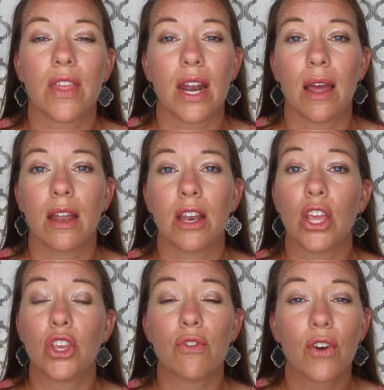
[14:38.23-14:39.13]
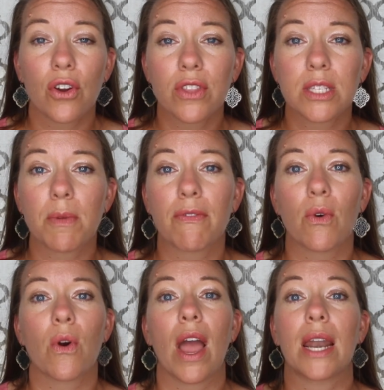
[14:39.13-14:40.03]
then you've heard this
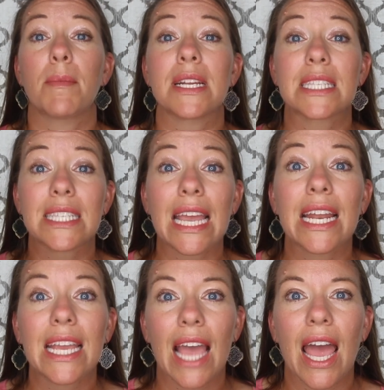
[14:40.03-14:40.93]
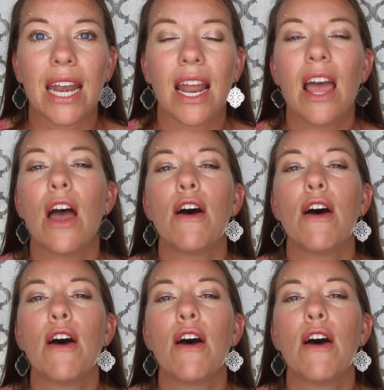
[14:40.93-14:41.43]
before, and I'm going to say it again.